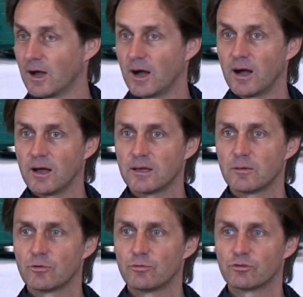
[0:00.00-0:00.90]
I
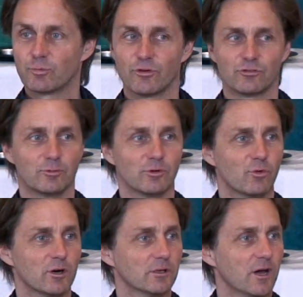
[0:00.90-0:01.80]
am the responsible
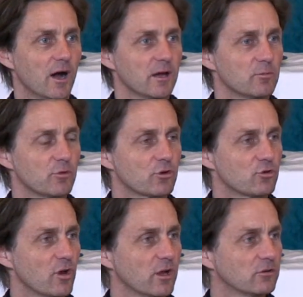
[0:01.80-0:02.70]
one. I am the
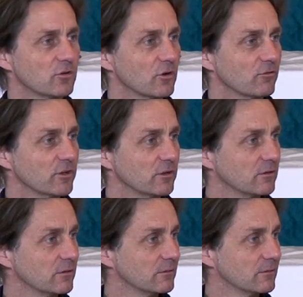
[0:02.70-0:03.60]
creator of it.
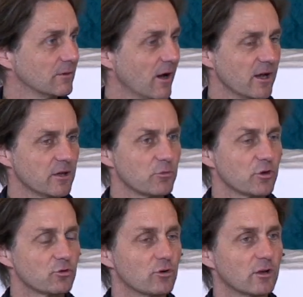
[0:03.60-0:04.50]
I am the
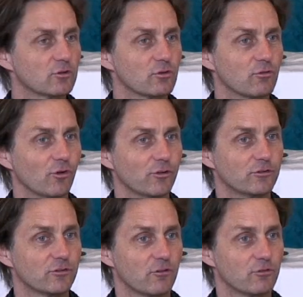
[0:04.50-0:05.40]
creator of all this
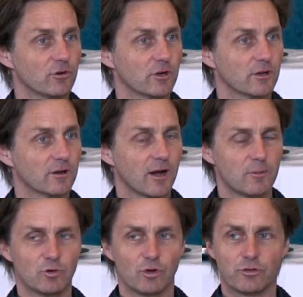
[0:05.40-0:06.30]
suffering.
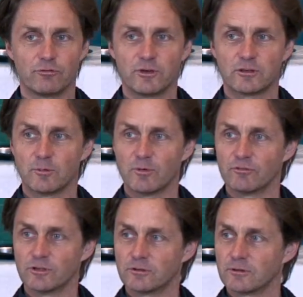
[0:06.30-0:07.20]
I'm not the victim of
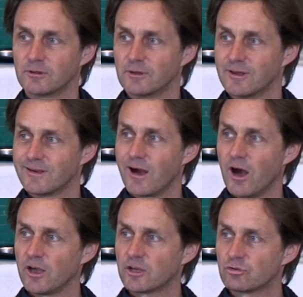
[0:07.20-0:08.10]
it.
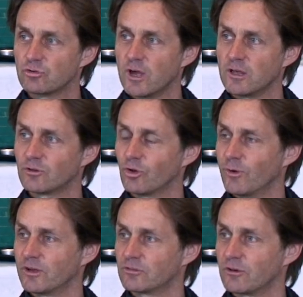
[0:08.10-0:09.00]
I create all
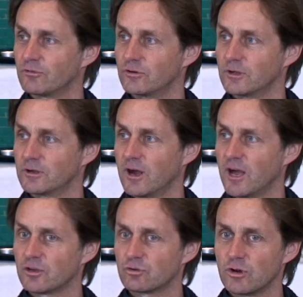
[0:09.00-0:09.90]
my suffering.
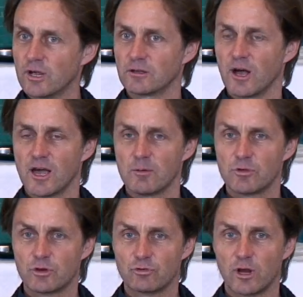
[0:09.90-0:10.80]
I create. I am
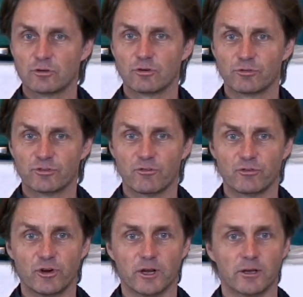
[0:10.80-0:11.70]
the creator of
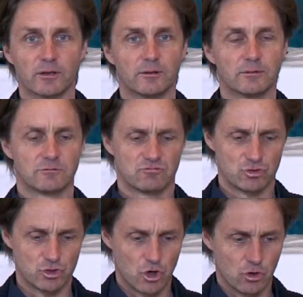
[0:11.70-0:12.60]
suffering.
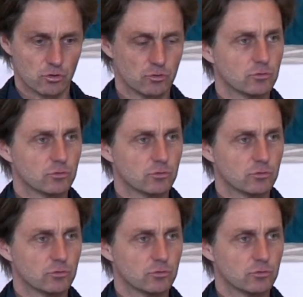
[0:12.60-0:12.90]
Yo.